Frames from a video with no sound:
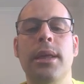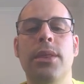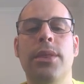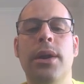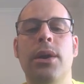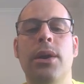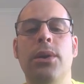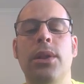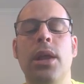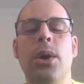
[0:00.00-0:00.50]

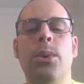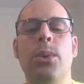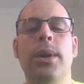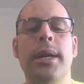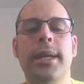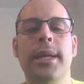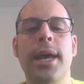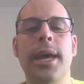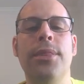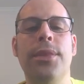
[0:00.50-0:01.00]
They're
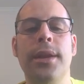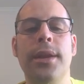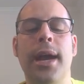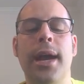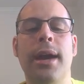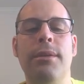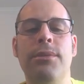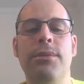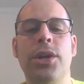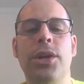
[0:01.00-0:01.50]
lower in debt than
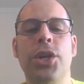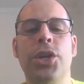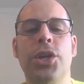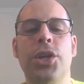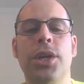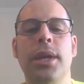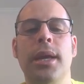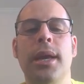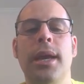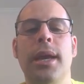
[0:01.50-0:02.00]

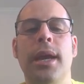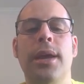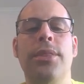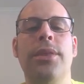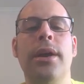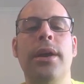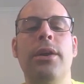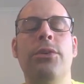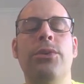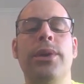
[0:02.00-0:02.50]
average.
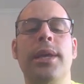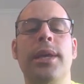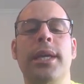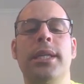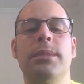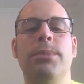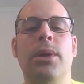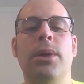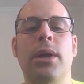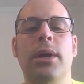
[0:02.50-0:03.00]
And they're a
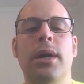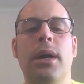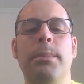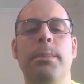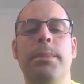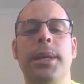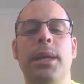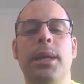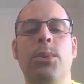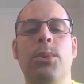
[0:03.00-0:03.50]
really small
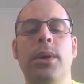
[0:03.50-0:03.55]
company,